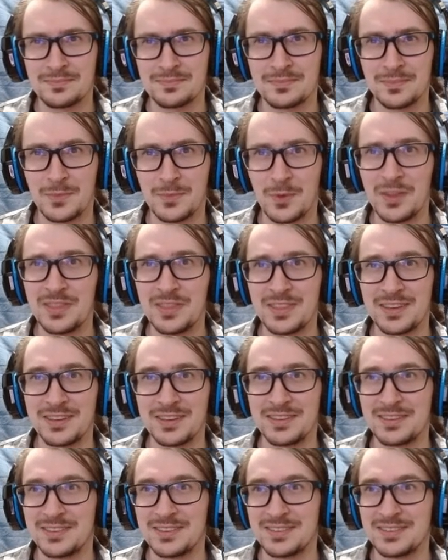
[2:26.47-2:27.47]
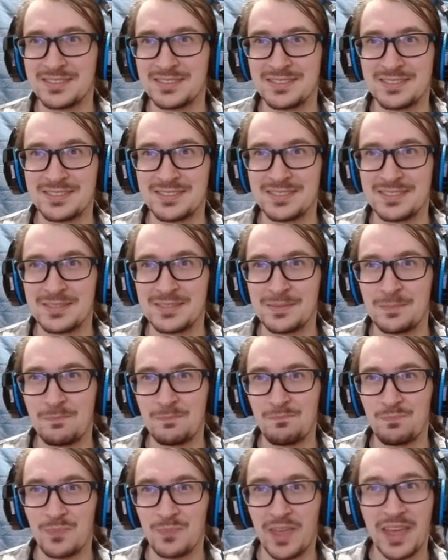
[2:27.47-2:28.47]
What the?
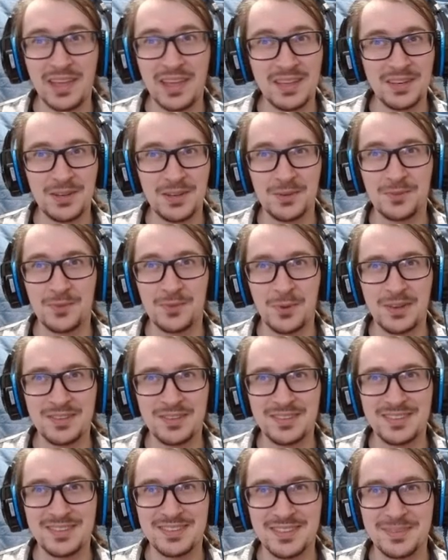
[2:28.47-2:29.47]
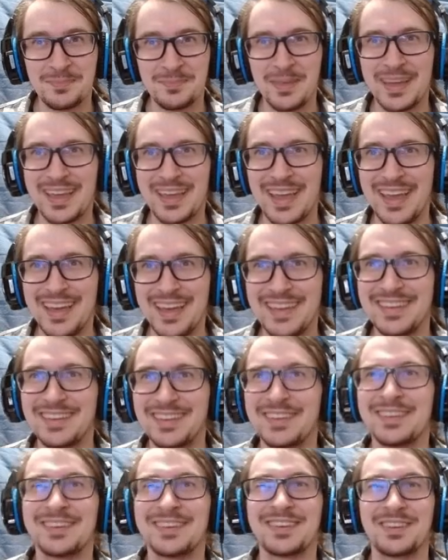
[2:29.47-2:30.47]
I can hear voices in my head.
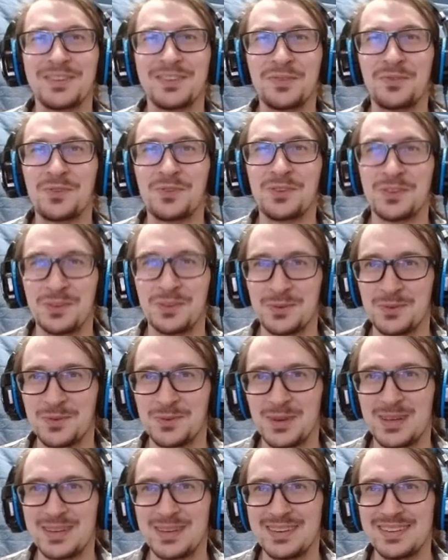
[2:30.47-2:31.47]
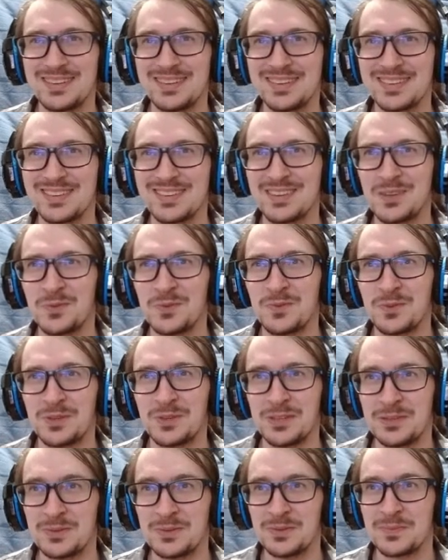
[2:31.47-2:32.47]
Good for you, friend. Good for
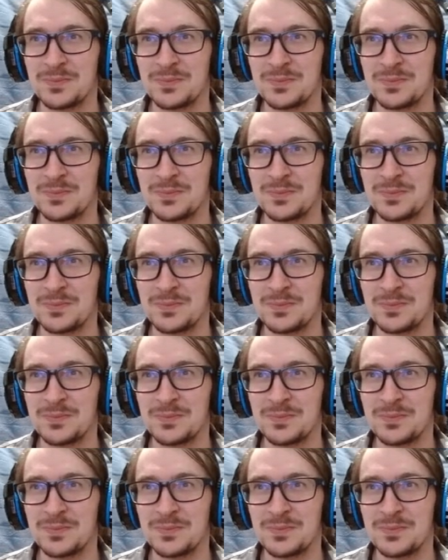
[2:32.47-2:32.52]
you.